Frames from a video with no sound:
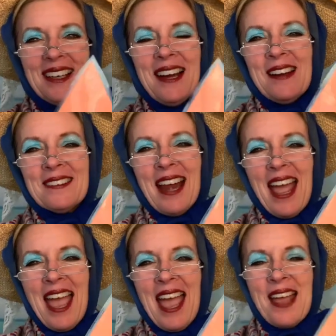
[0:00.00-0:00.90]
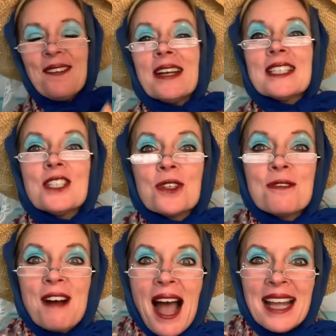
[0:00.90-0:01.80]
Hooray! What did you
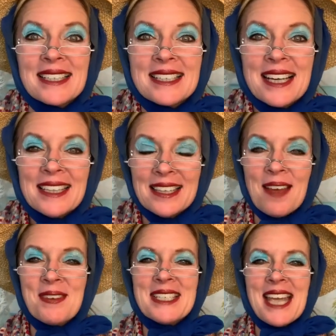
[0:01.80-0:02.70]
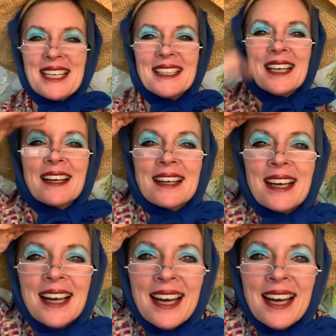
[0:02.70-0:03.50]
find? Let me take a look.